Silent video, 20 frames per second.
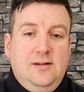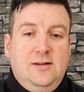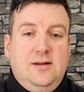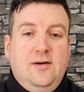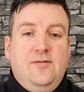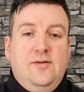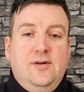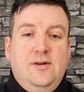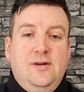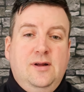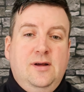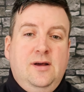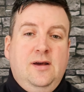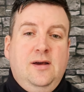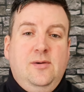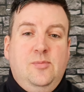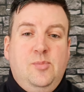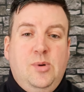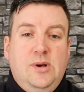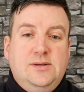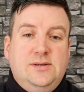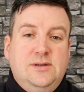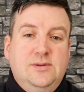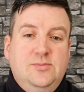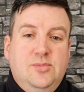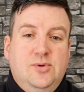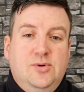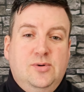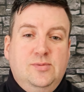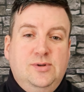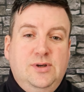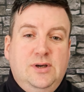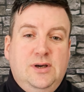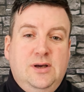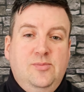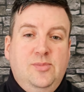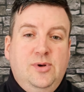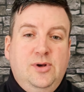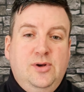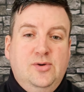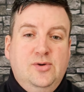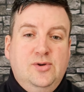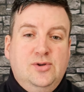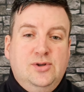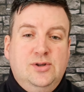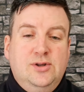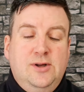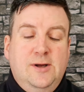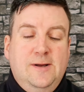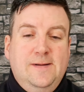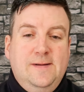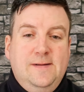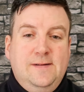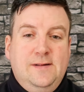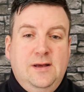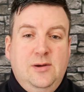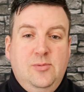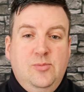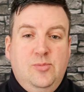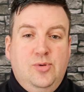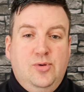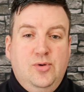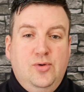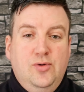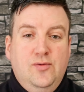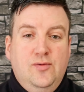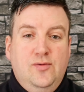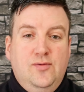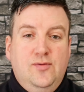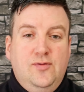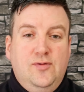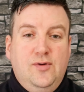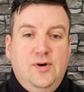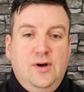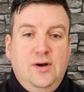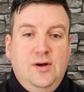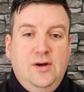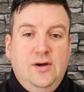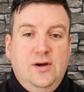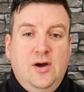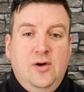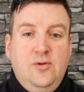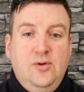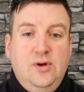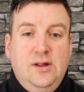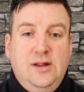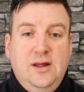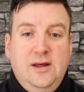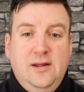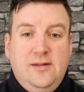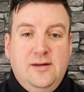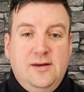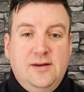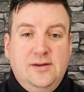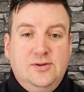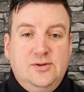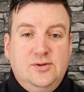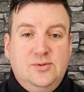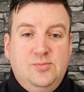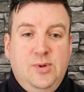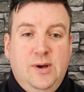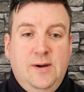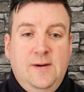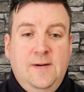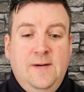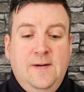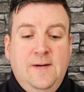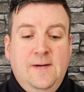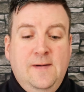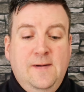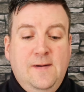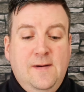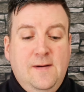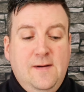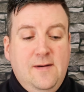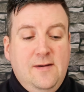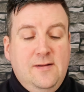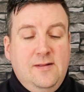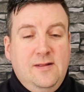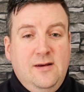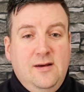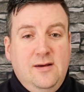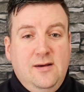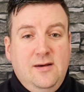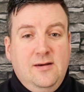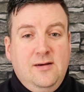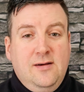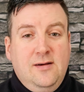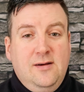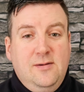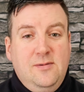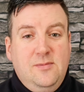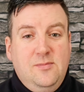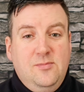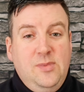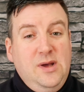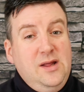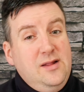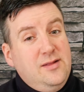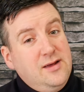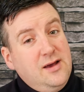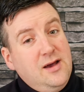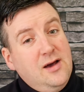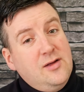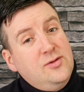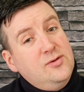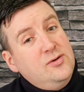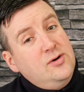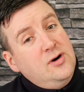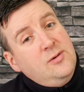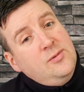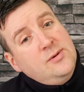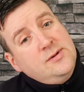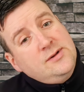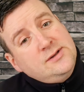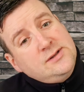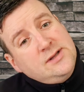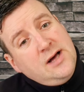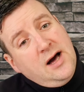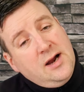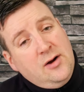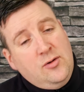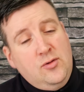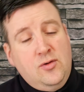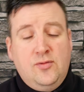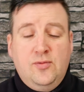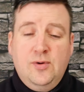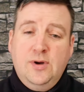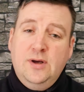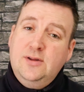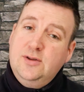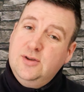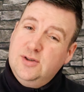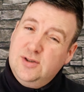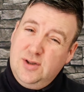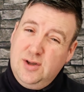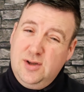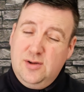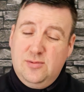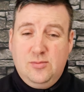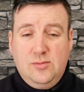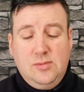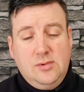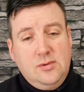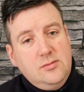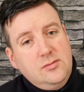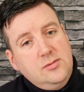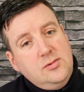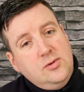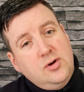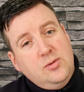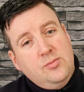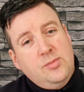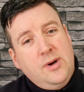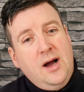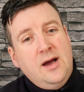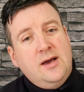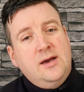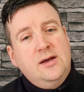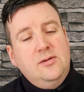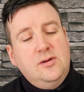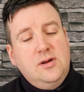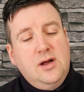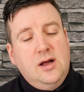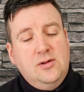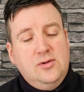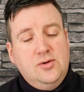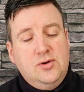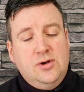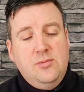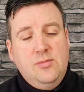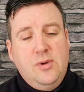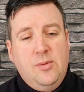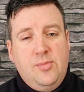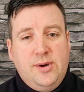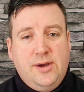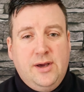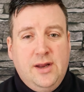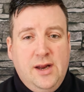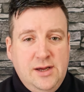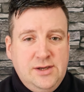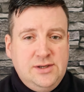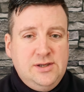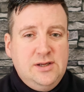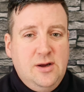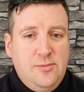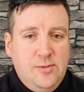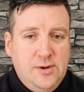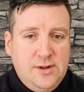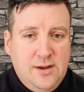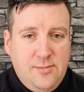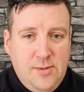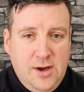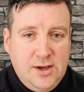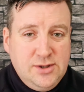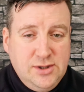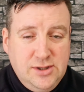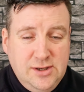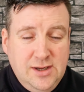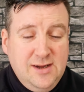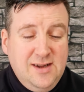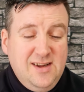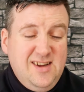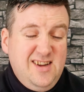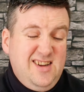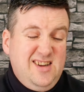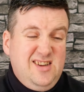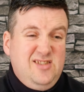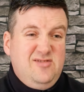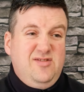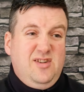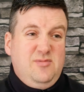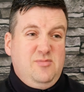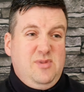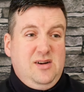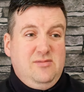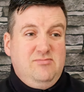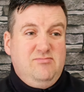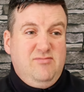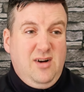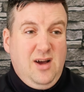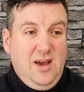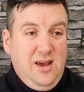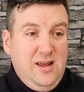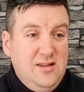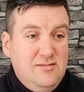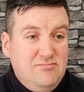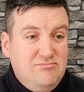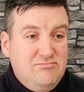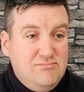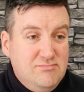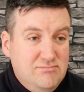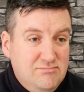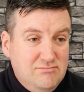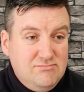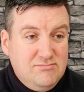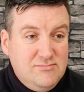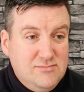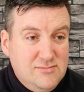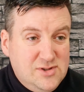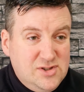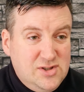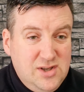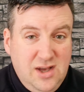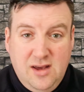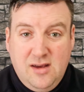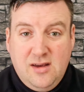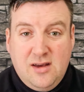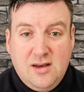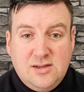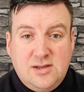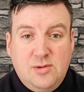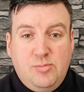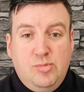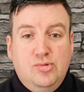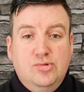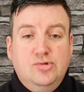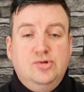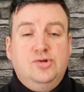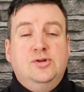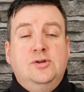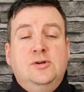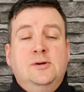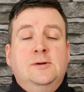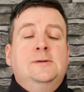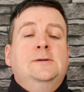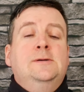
different bits and bobs you can be using to improve how you do things. But the main thing I thought I would start off with, just to look back and look at my progression, I would imagine, for my own sake, I suppose,